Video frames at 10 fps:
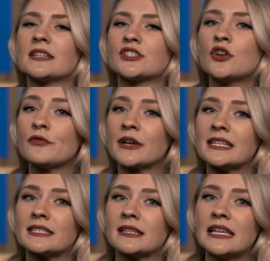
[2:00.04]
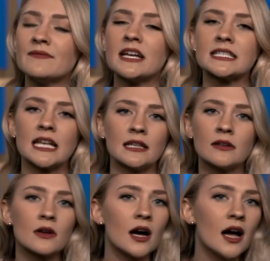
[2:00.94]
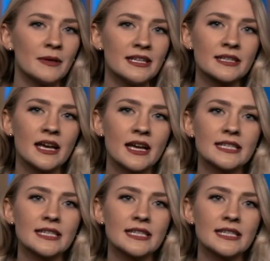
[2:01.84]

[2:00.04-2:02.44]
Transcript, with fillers: and don't forget to leave us a little comment.